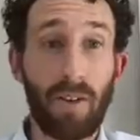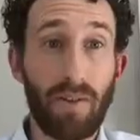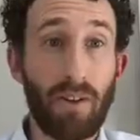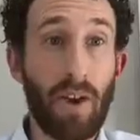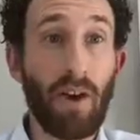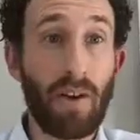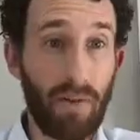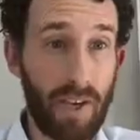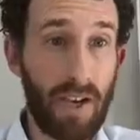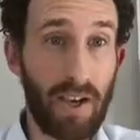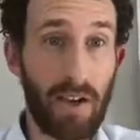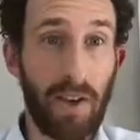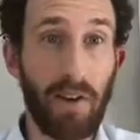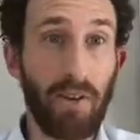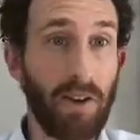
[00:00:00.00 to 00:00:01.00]
go to kick a
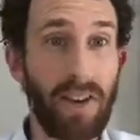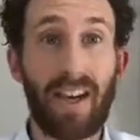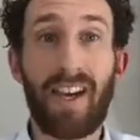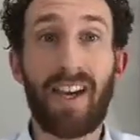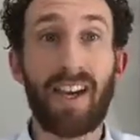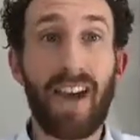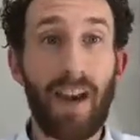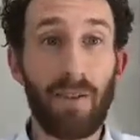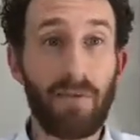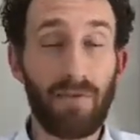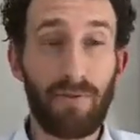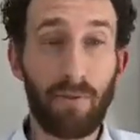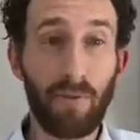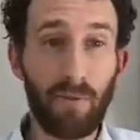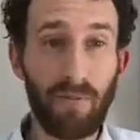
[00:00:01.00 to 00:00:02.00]
goal and I kick it out on the
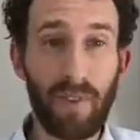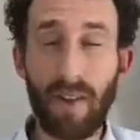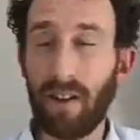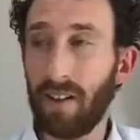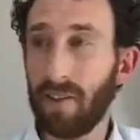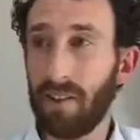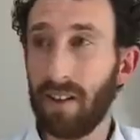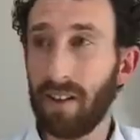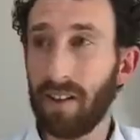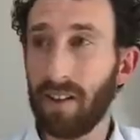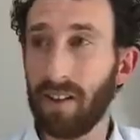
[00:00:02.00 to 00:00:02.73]
full, right?